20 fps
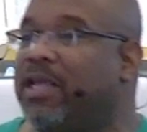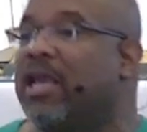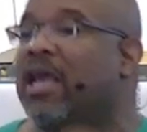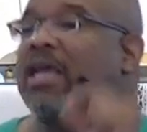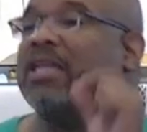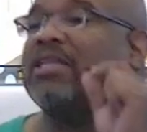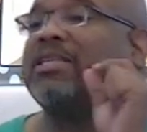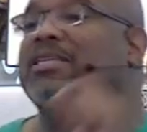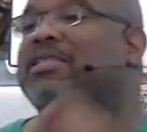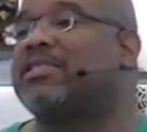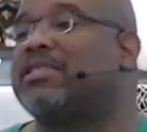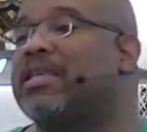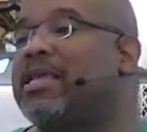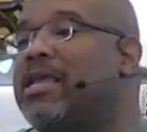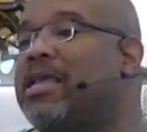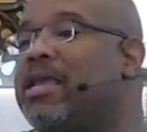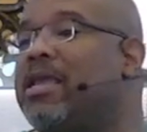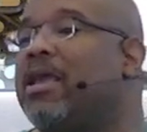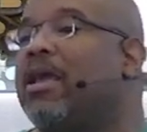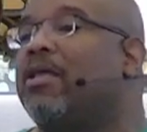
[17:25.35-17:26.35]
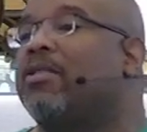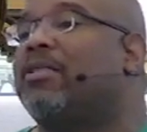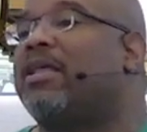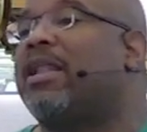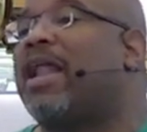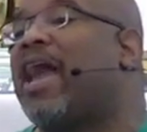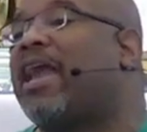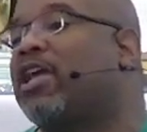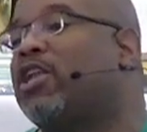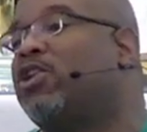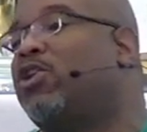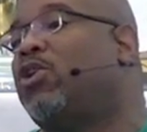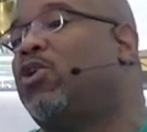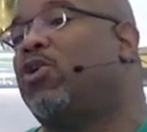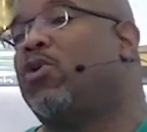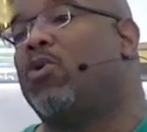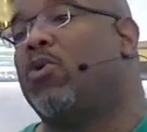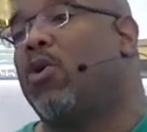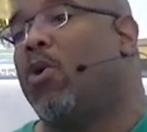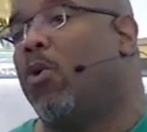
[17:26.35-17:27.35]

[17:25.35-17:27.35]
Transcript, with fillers: to see that I can do